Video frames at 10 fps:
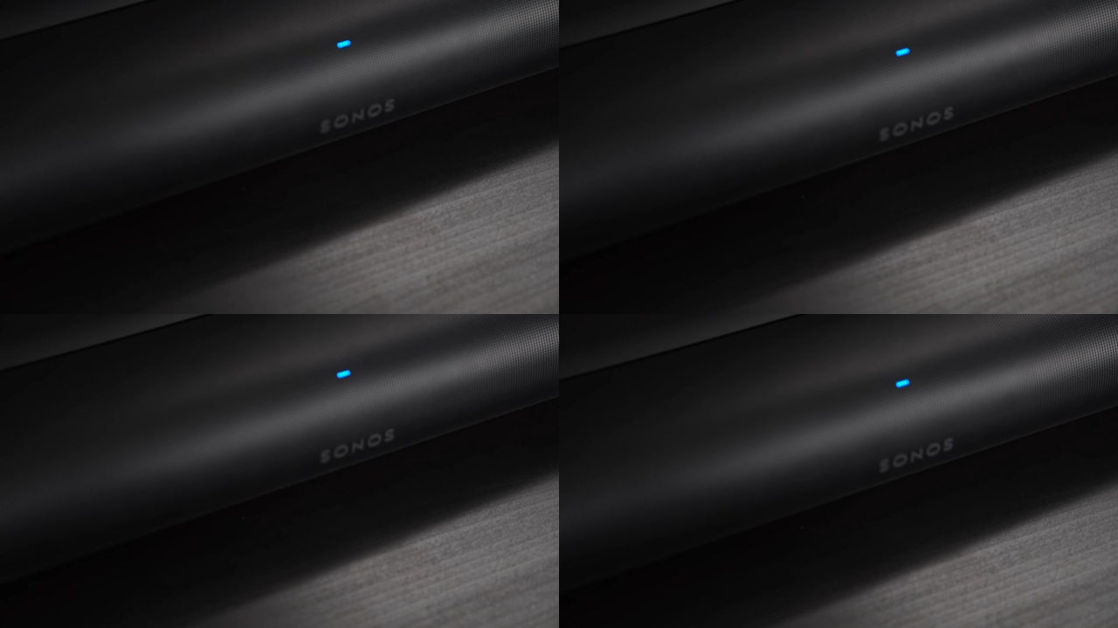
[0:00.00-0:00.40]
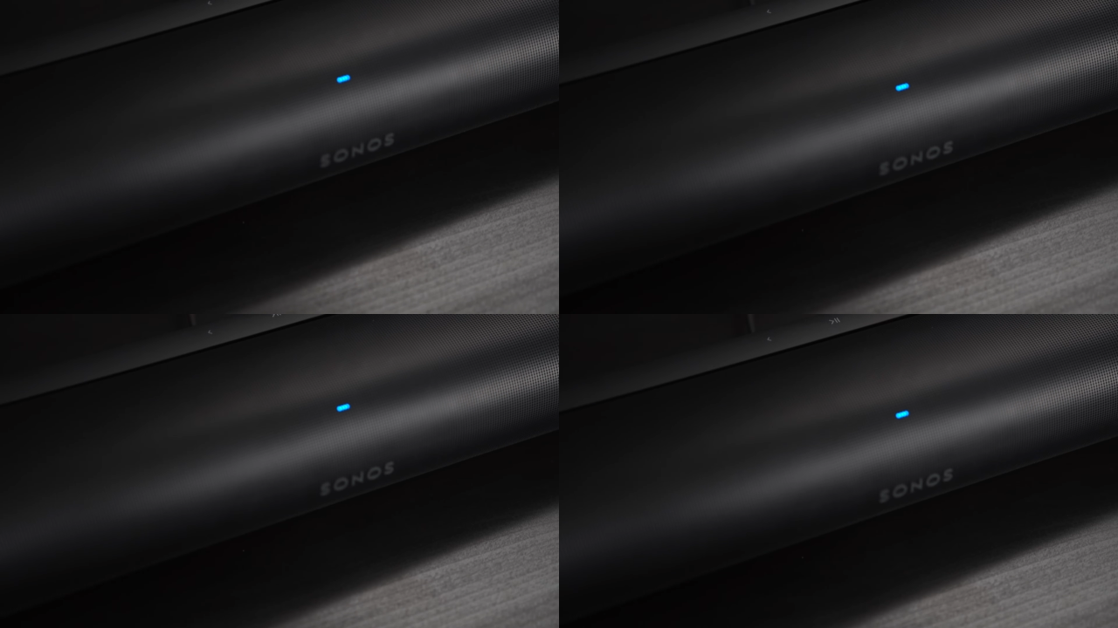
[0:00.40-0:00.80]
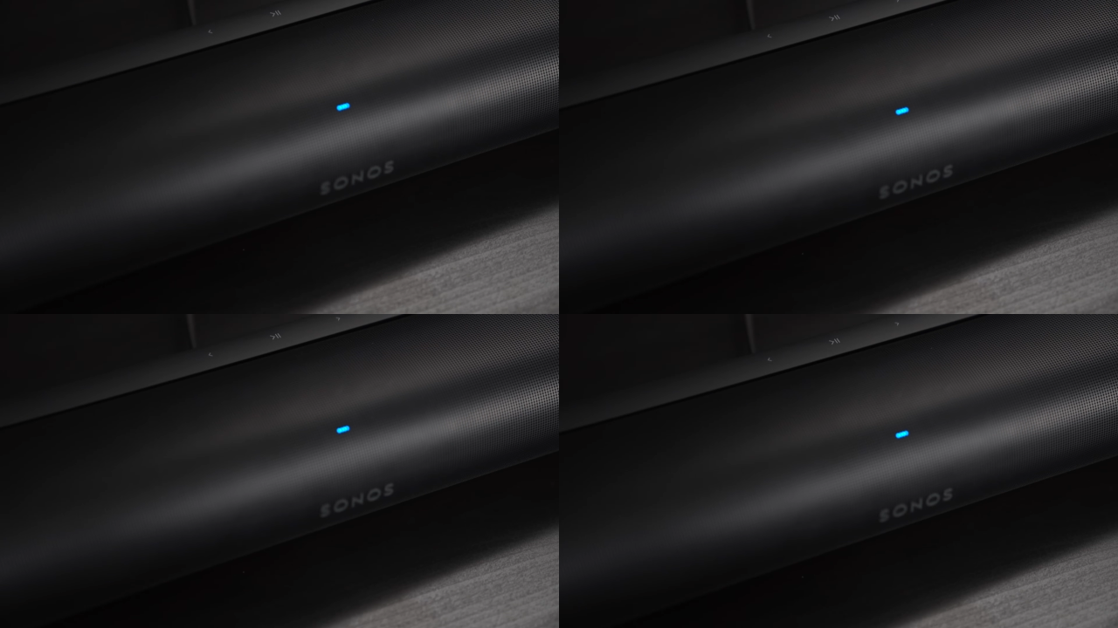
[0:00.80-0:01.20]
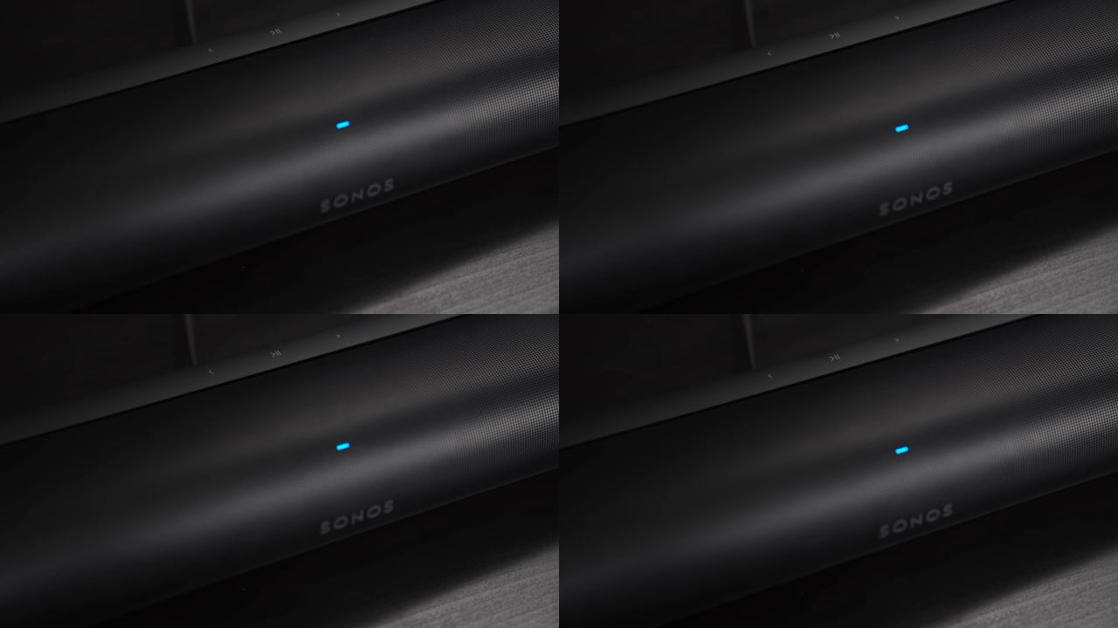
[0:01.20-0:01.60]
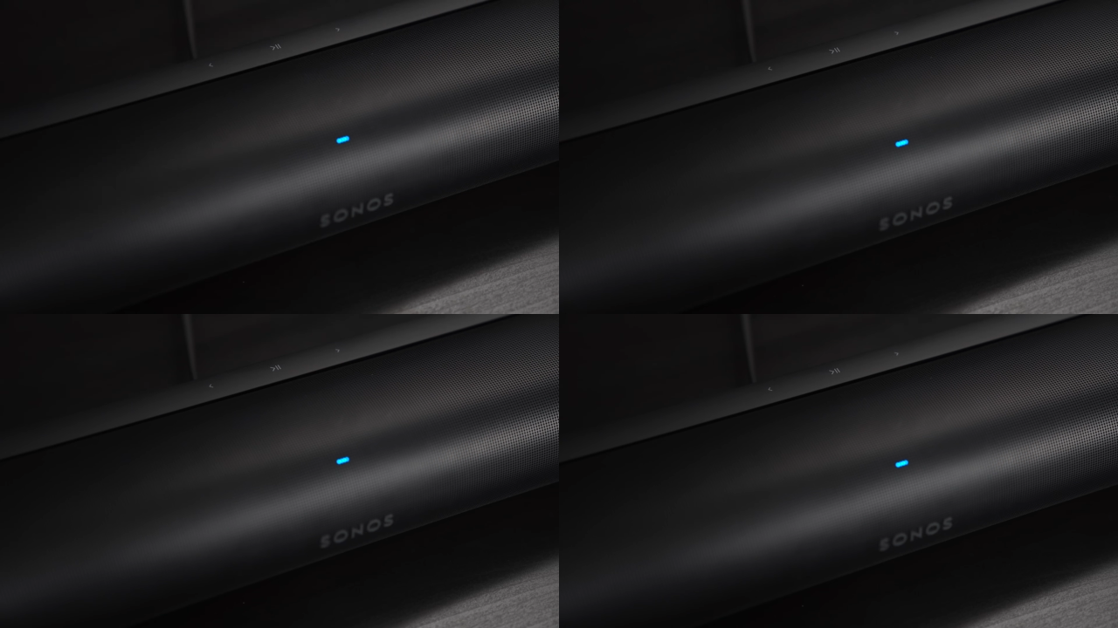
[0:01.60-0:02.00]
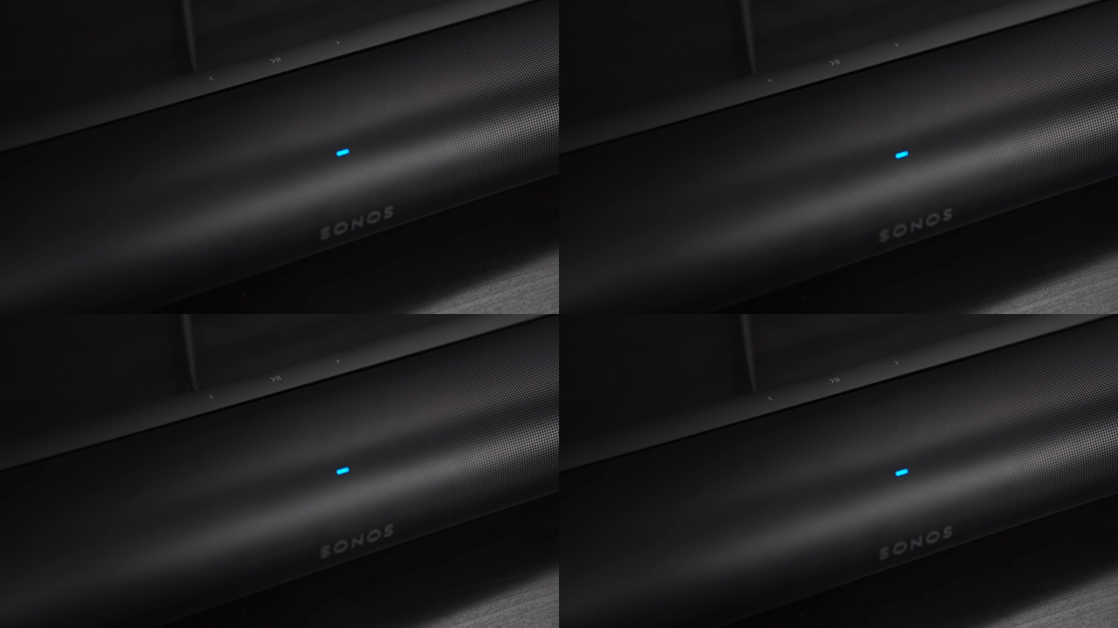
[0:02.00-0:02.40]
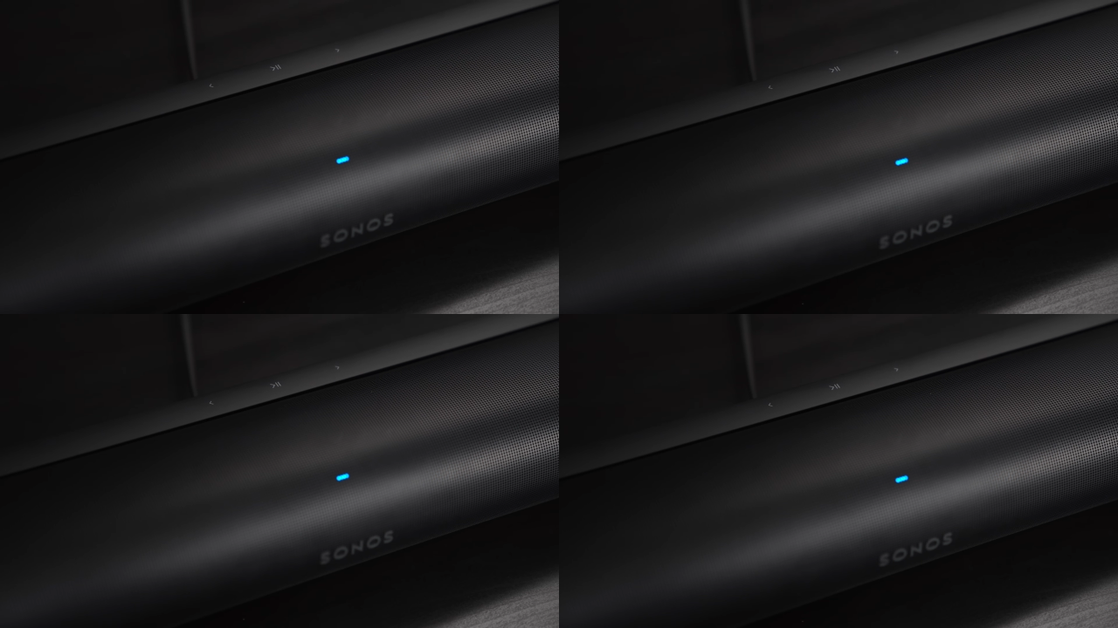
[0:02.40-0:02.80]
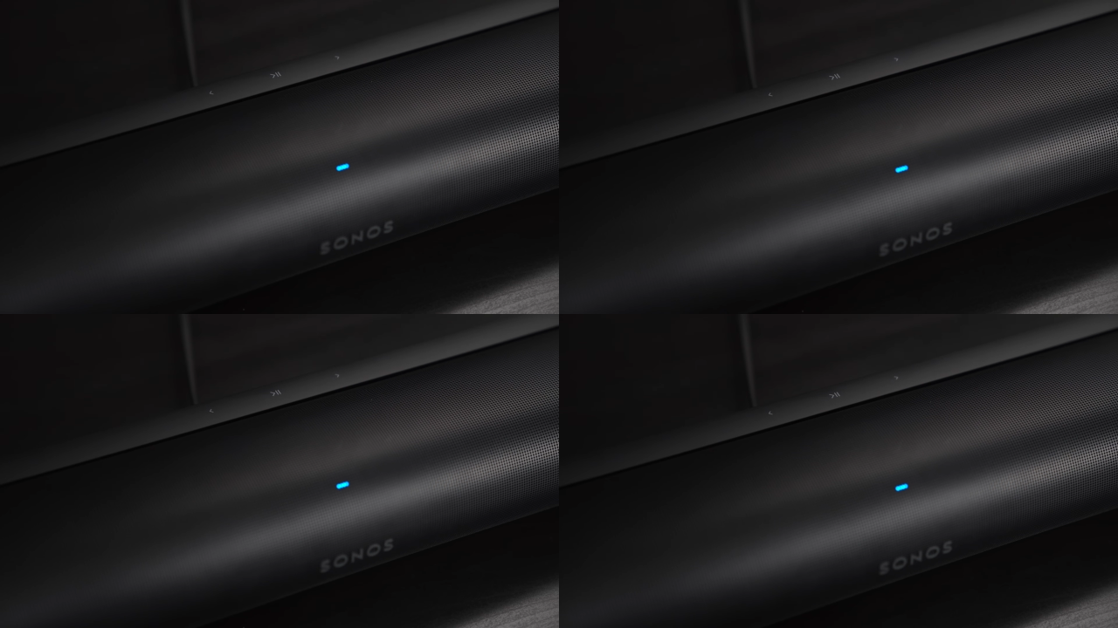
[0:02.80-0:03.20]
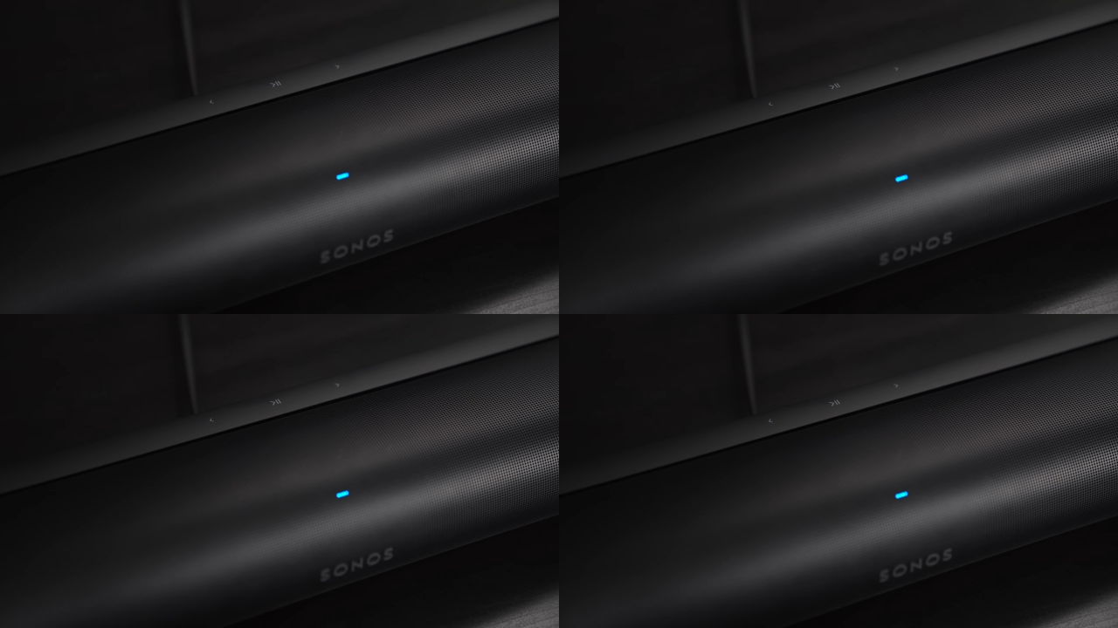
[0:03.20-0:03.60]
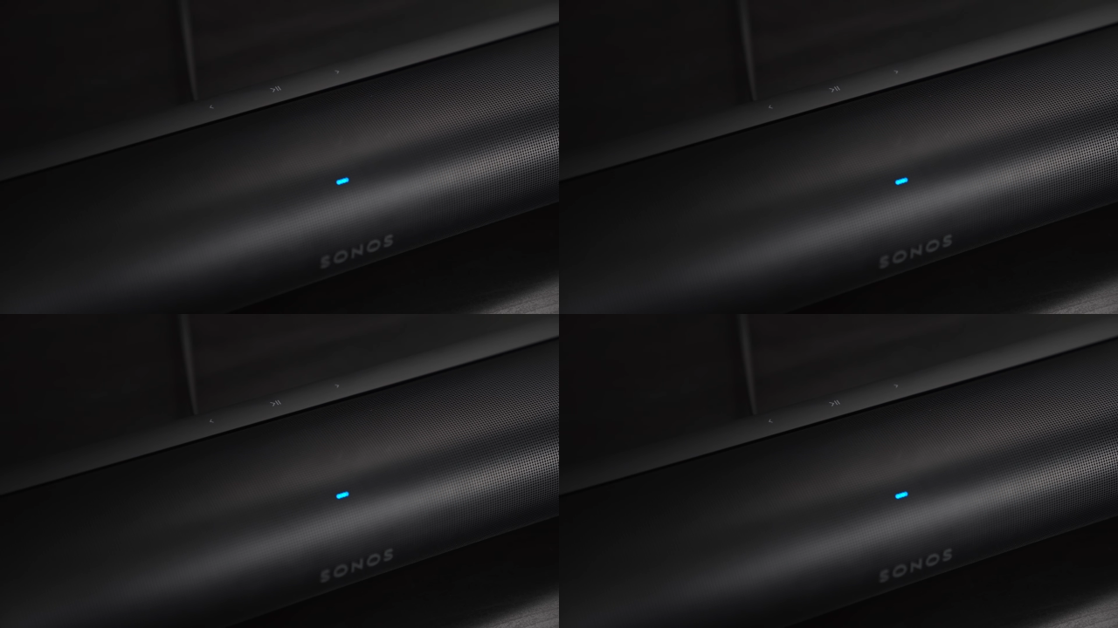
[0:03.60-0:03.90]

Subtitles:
Nobody's mouth can be seen.